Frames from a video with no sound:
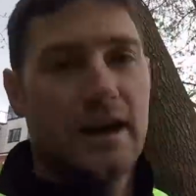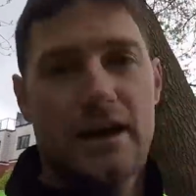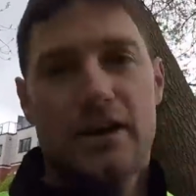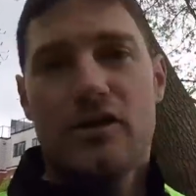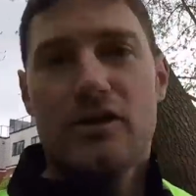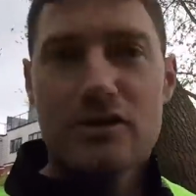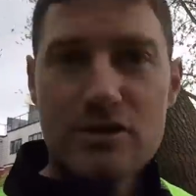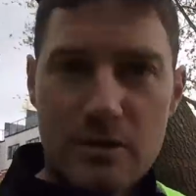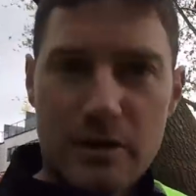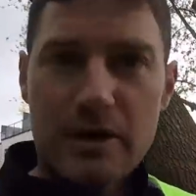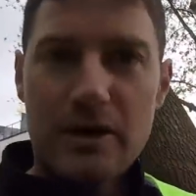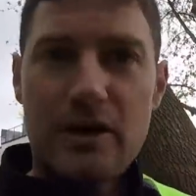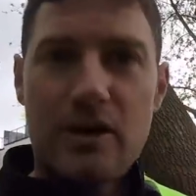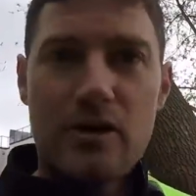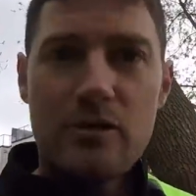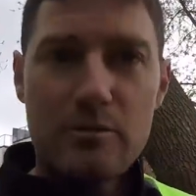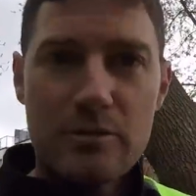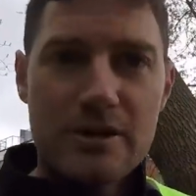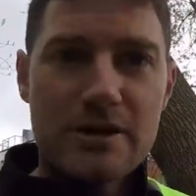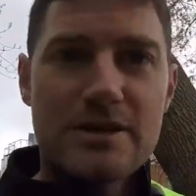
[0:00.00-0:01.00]
I know it's quite
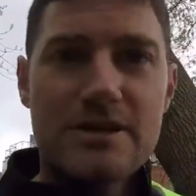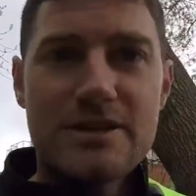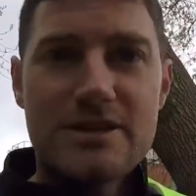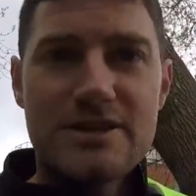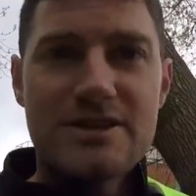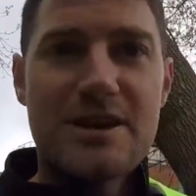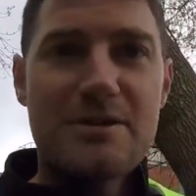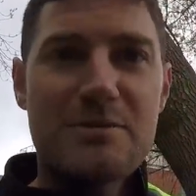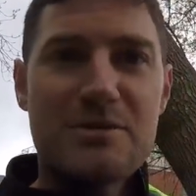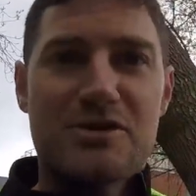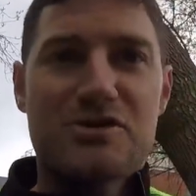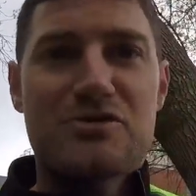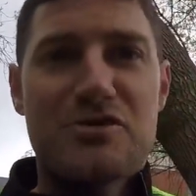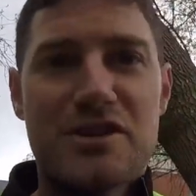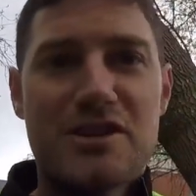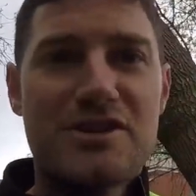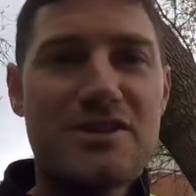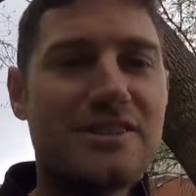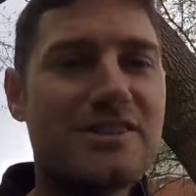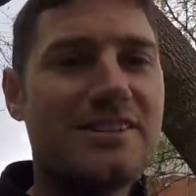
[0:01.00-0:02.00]
low, but this is a
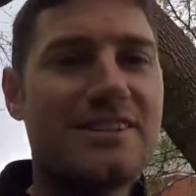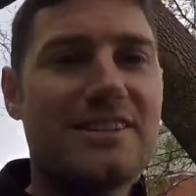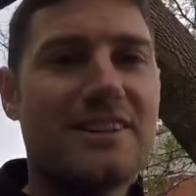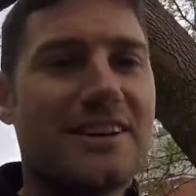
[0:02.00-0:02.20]
demonstration.